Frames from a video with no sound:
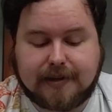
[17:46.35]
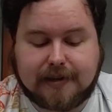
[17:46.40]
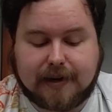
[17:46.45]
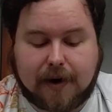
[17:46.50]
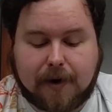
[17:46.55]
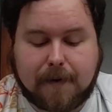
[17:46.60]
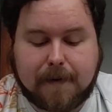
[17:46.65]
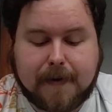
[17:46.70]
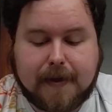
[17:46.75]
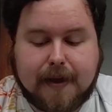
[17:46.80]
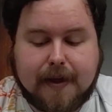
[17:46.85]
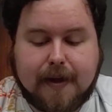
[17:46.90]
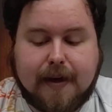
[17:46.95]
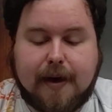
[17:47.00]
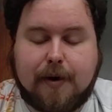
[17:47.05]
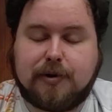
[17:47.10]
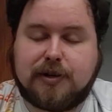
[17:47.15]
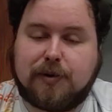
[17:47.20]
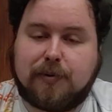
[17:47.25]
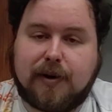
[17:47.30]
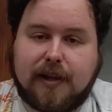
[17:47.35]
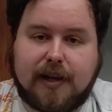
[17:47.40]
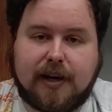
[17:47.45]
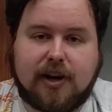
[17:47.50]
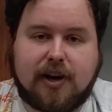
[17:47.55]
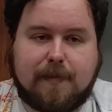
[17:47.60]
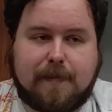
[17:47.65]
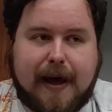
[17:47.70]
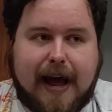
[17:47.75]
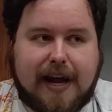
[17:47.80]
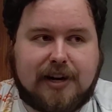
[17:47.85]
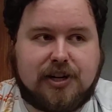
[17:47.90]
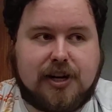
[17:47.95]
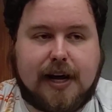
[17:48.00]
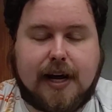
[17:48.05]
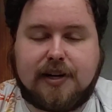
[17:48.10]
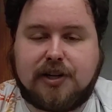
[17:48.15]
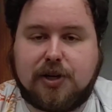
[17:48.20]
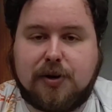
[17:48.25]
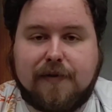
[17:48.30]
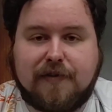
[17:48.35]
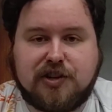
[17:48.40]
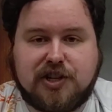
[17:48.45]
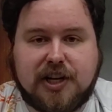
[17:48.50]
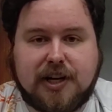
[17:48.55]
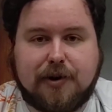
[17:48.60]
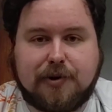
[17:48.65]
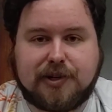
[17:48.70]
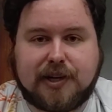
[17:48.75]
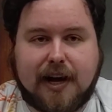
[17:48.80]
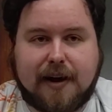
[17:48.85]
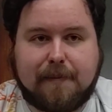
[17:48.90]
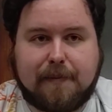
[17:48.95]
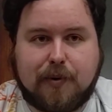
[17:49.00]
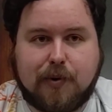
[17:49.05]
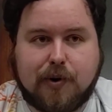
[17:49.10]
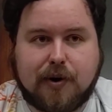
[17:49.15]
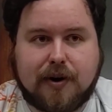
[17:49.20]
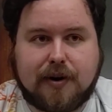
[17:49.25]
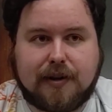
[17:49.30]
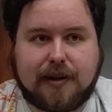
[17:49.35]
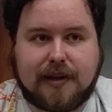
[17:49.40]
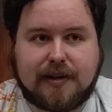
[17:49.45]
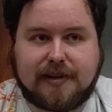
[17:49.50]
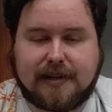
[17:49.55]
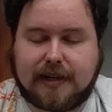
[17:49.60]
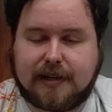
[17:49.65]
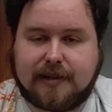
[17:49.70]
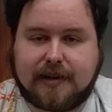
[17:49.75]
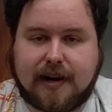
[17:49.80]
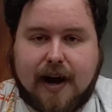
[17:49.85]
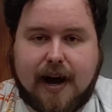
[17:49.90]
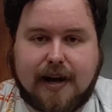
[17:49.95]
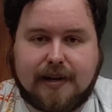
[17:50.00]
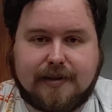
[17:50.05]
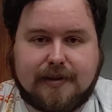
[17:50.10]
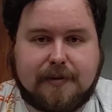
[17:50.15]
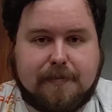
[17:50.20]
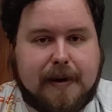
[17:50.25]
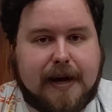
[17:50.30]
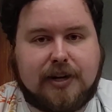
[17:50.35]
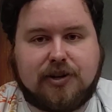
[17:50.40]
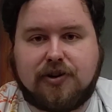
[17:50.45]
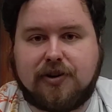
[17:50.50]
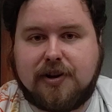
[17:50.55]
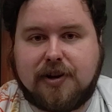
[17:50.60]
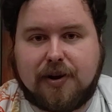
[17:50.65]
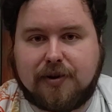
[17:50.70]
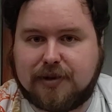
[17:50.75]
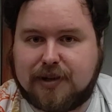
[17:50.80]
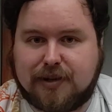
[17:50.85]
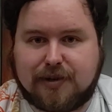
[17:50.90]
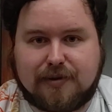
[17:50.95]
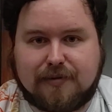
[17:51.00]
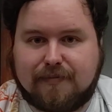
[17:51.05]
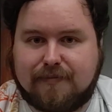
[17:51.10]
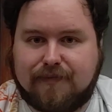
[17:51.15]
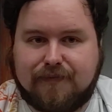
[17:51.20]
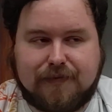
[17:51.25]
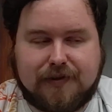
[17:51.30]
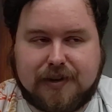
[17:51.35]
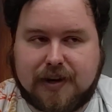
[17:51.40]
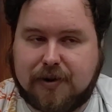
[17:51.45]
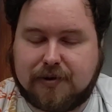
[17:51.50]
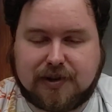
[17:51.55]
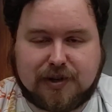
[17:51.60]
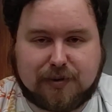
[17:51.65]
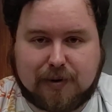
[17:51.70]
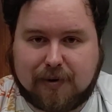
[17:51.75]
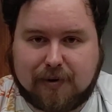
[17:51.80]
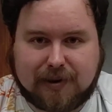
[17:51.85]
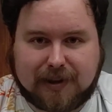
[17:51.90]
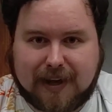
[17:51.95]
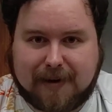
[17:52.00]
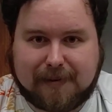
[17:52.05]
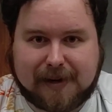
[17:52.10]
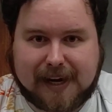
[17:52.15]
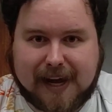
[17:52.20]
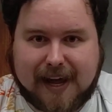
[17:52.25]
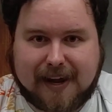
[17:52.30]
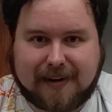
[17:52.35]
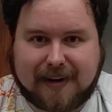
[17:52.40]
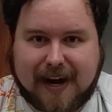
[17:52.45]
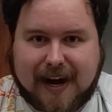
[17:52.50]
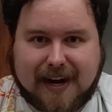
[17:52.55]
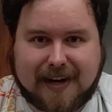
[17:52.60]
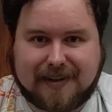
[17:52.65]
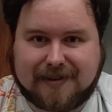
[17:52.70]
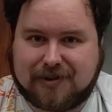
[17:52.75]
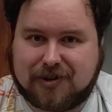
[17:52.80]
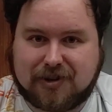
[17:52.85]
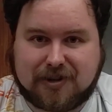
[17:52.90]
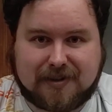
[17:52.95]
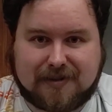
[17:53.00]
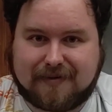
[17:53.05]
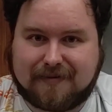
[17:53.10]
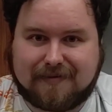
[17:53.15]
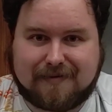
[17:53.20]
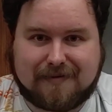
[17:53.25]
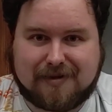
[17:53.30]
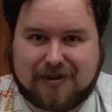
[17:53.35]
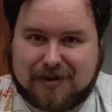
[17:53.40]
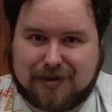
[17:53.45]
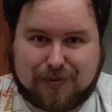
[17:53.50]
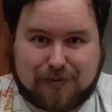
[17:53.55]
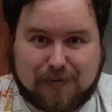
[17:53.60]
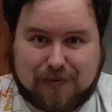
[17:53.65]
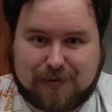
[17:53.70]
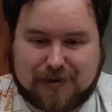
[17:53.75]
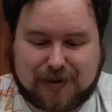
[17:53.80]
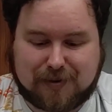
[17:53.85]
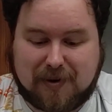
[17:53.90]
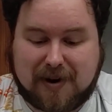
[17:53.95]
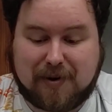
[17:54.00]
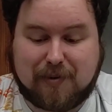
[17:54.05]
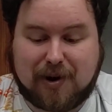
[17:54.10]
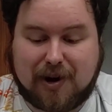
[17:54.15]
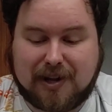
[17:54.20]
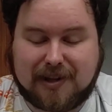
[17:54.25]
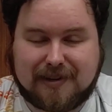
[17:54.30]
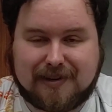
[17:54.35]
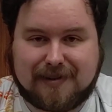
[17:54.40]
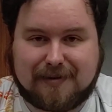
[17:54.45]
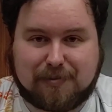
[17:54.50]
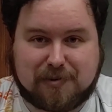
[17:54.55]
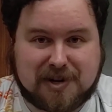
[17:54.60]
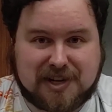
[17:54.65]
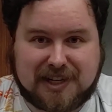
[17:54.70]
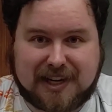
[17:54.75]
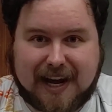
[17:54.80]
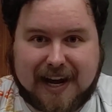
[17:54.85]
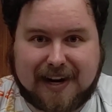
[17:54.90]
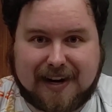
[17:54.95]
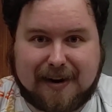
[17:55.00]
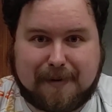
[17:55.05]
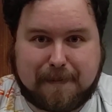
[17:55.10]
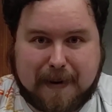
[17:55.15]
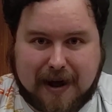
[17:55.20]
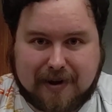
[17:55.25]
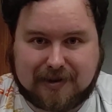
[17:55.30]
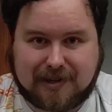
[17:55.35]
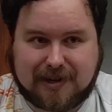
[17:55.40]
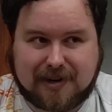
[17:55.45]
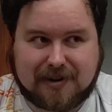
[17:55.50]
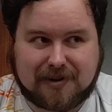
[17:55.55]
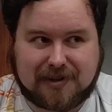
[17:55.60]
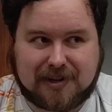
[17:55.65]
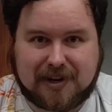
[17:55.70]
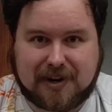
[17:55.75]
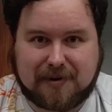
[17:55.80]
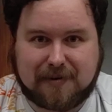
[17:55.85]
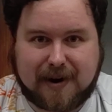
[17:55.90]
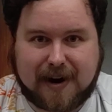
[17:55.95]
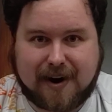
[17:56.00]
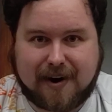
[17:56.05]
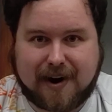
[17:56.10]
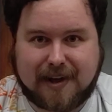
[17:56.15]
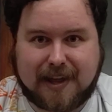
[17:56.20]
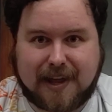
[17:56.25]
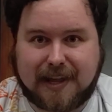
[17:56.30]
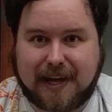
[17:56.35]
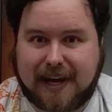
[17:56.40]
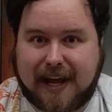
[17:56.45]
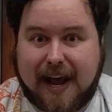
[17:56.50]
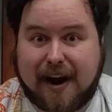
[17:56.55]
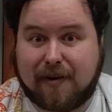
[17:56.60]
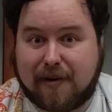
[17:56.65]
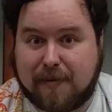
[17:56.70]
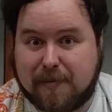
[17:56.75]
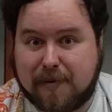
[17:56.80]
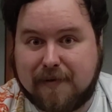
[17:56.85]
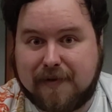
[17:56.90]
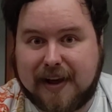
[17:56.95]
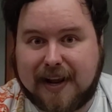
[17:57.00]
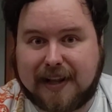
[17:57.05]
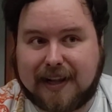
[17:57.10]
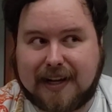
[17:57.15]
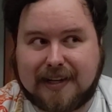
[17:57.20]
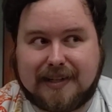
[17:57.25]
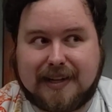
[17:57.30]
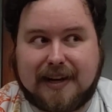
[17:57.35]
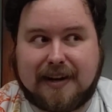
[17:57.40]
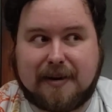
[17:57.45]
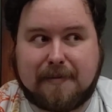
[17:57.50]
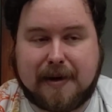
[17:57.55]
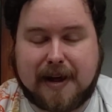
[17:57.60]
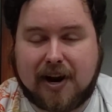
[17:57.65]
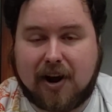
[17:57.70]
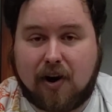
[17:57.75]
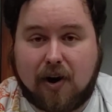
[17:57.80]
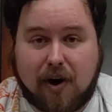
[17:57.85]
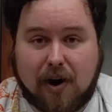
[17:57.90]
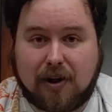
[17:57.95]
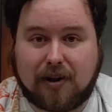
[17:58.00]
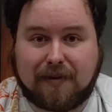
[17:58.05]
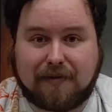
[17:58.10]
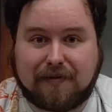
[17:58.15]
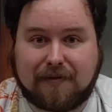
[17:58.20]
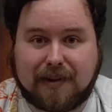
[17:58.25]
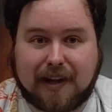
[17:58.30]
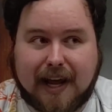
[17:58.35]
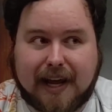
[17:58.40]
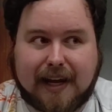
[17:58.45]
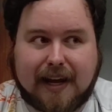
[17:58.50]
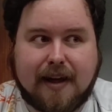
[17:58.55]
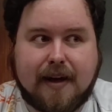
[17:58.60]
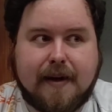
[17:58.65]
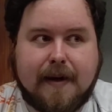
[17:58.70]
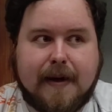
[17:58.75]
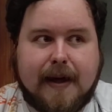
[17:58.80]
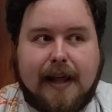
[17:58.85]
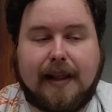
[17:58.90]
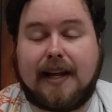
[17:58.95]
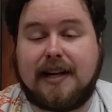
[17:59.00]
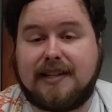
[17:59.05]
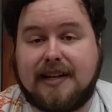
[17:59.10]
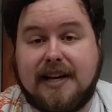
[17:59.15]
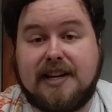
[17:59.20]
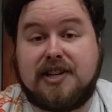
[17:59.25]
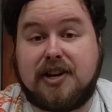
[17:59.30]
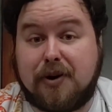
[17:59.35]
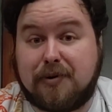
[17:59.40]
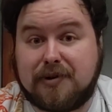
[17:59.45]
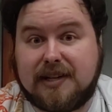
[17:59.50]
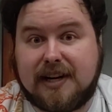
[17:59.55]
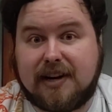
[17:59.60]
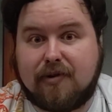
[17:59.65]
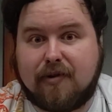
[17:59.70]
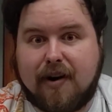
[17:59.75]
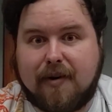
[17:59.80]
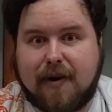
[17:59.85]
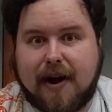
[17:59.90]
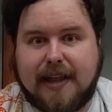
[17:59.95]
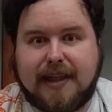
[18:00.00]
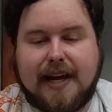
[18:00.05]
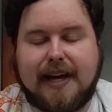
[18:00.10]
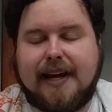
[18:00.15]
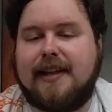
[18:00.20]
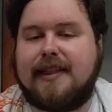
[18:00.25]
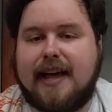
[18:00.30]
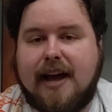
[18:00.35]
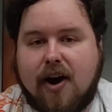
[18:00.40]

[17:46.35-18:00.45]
So it was a really good match. He had 2 Vegetos on board, the 6 cost. Make sure you don't swing with them again, guys. Just swing once, restand it, bounce their secret rare, and then they can't remove it unless they commit unless they don't secret rare, right?